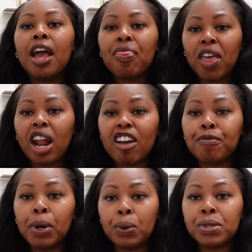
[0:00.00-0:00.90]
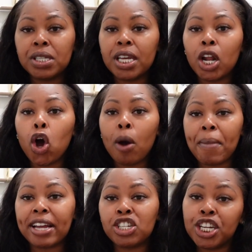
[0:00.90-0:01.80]
that I've posted on
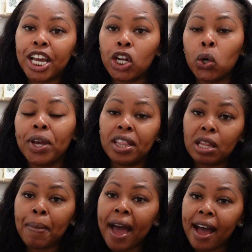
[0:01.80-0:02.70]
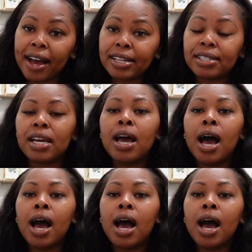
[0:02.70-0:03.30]
my channel in the past.